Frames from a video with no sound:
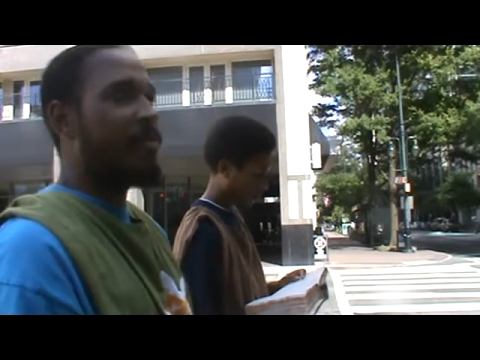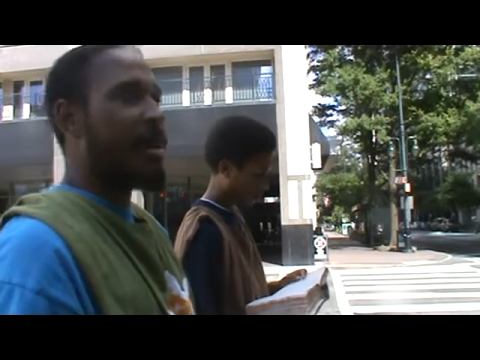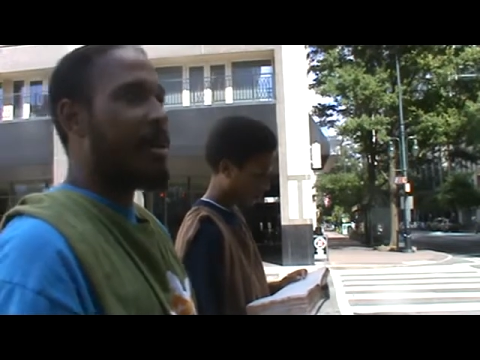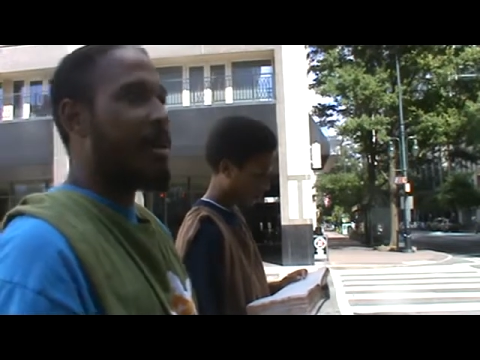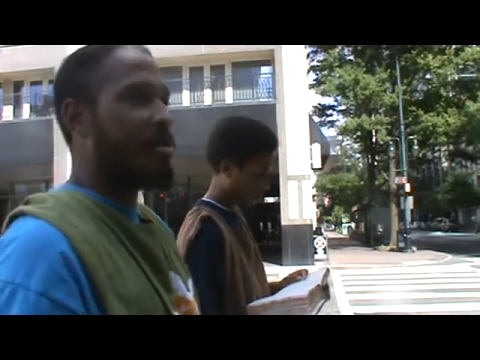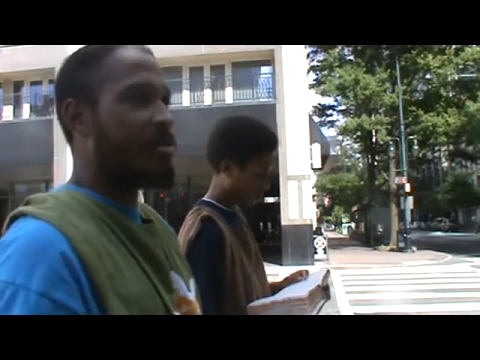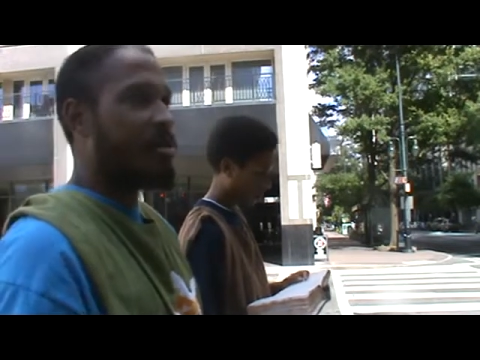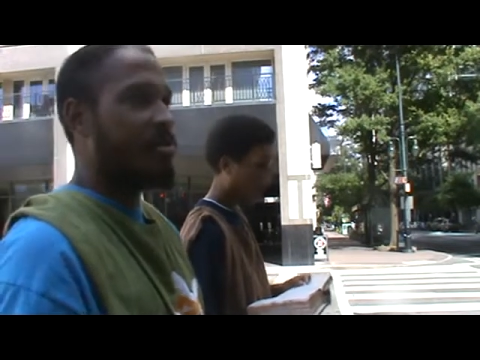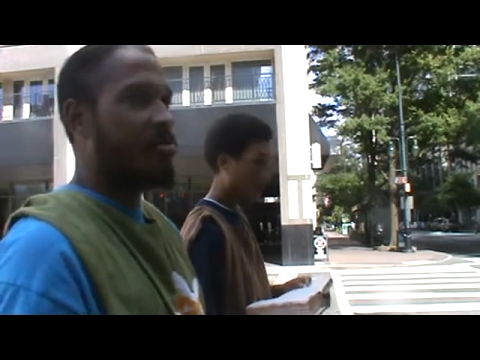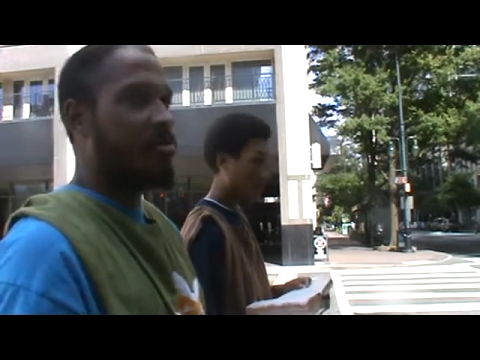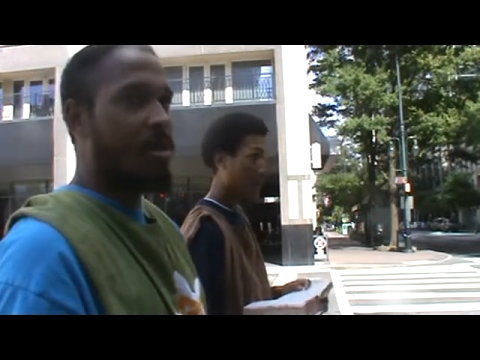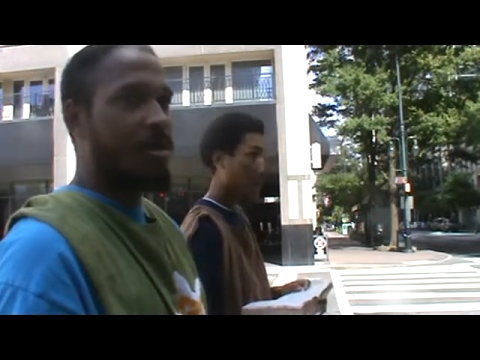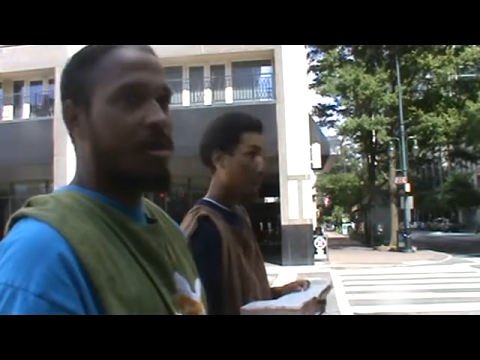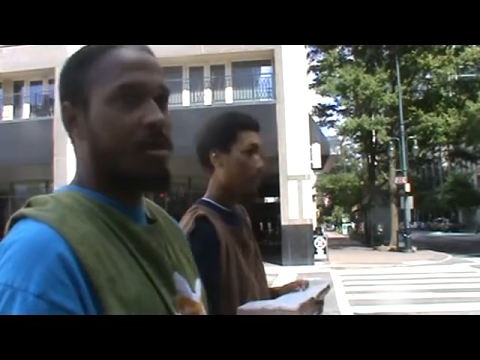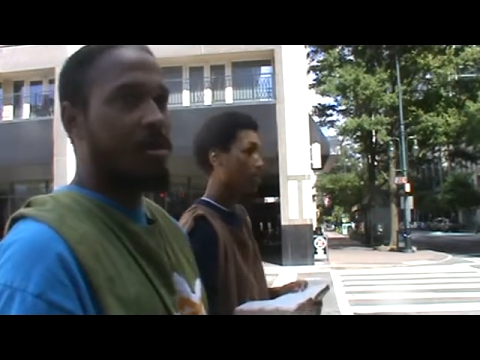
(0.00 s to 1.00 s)
Speaker 1: then he found
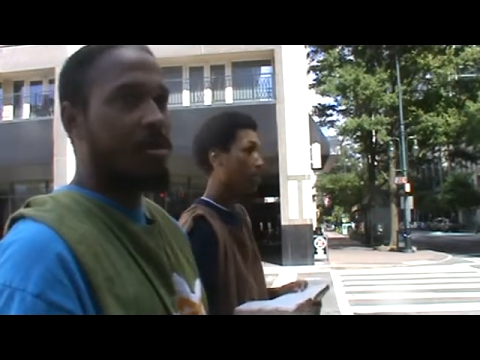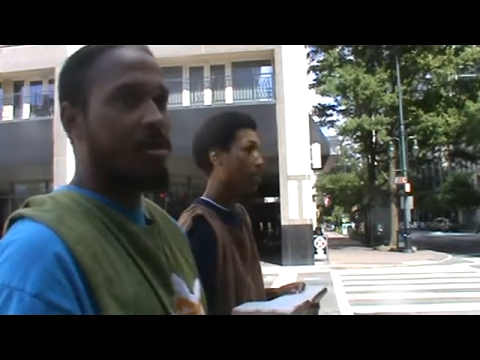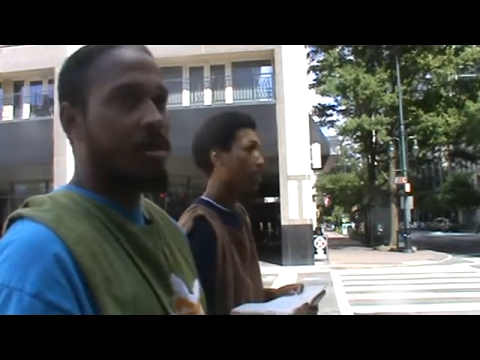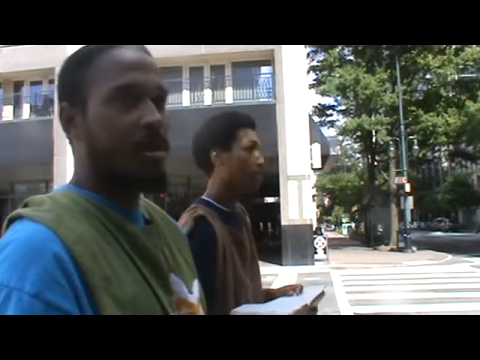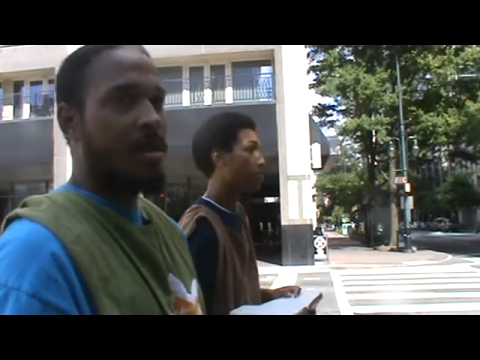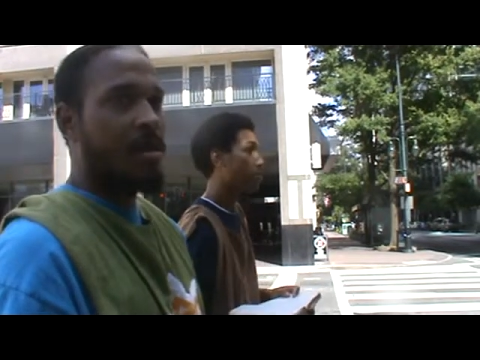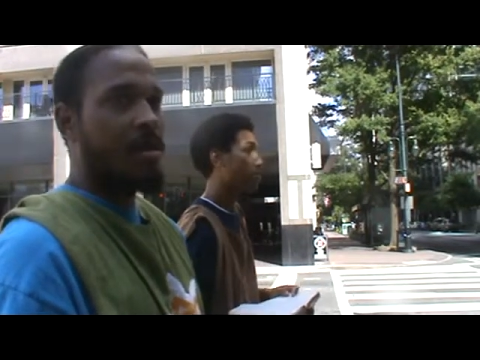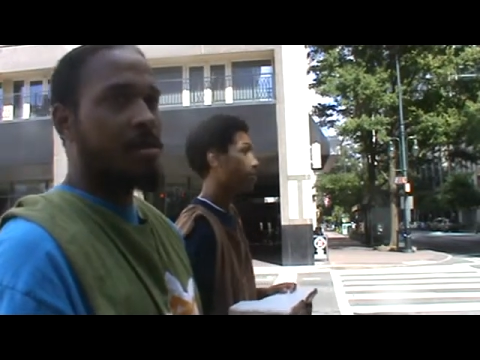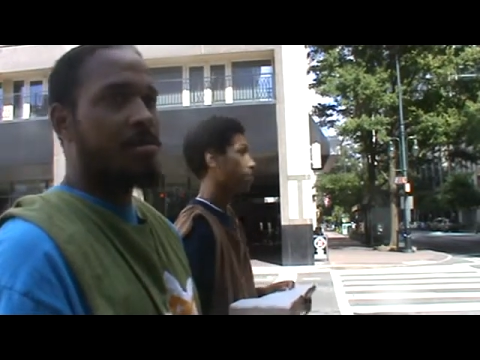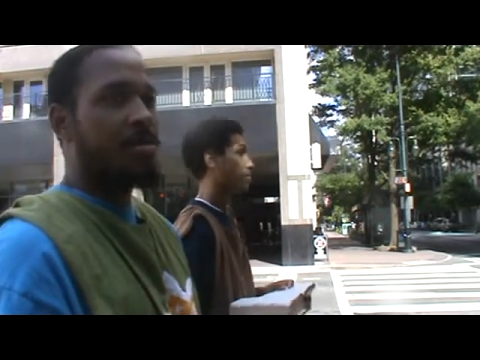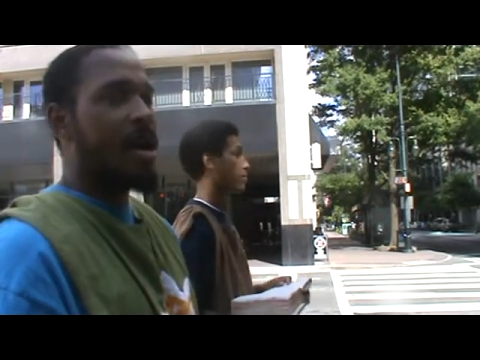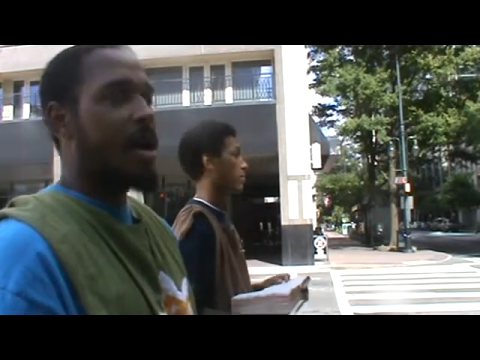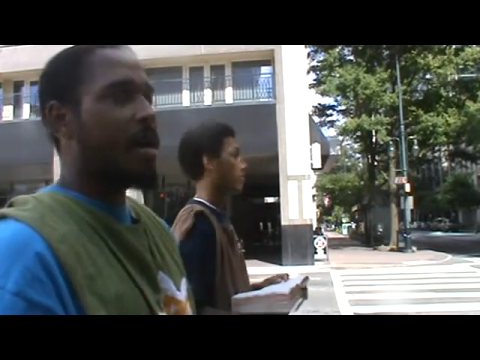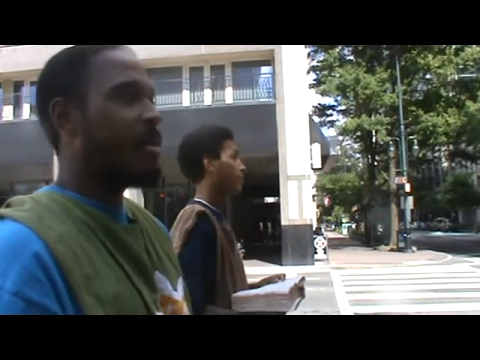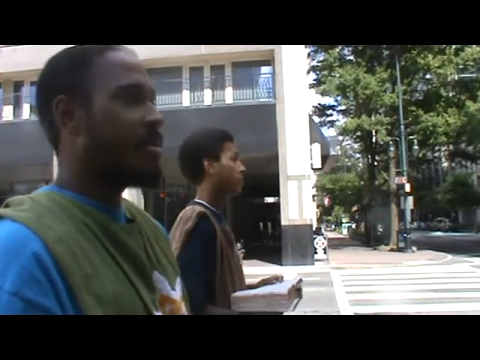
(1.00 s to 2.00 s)
out she wasn't.
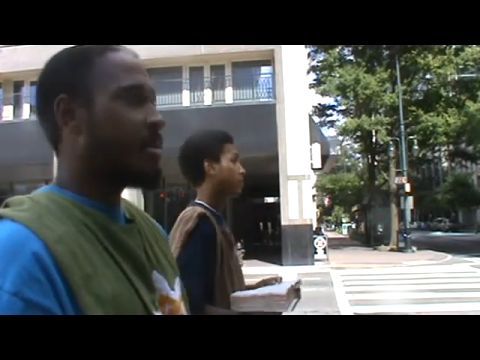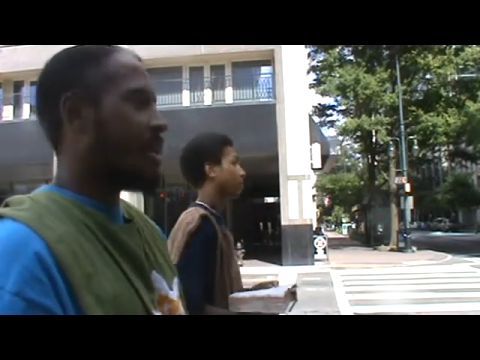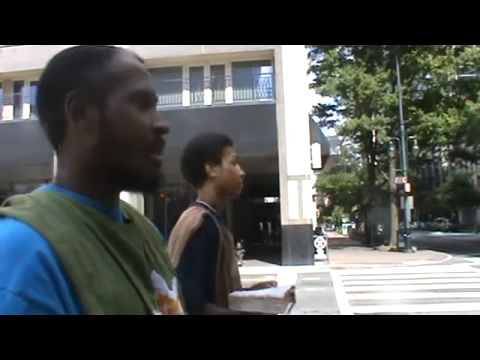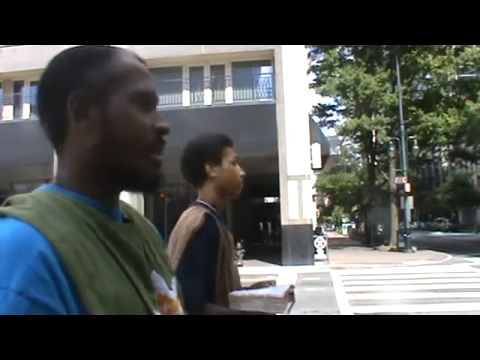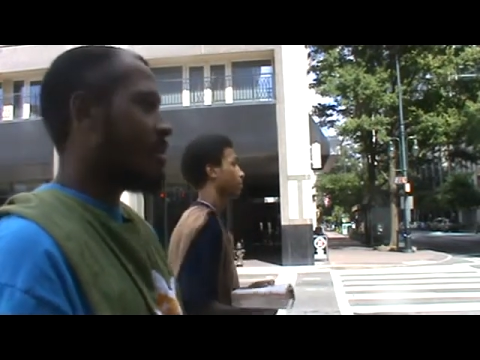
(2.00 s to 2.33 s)
So now